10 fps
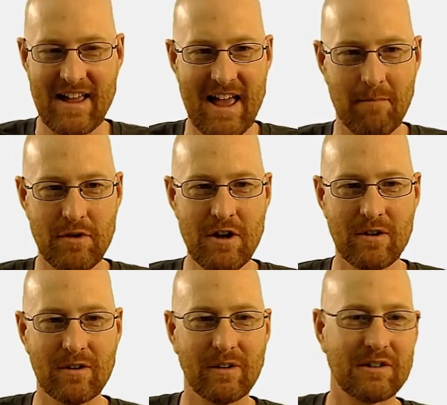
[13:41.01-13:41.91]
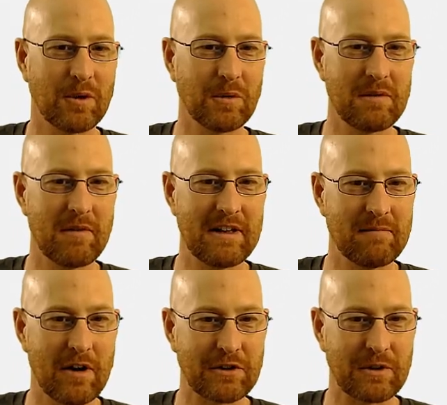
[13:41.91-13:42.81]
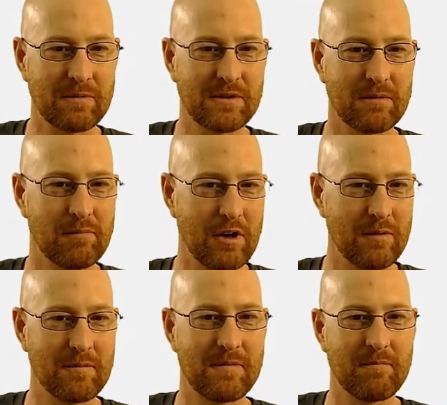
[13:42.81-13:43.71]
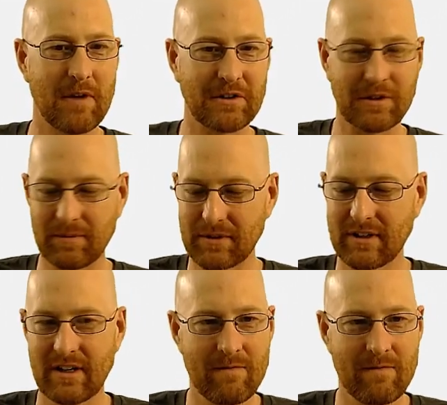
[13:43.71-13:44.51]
M U is only in mushrooms, so boom, mushrooms.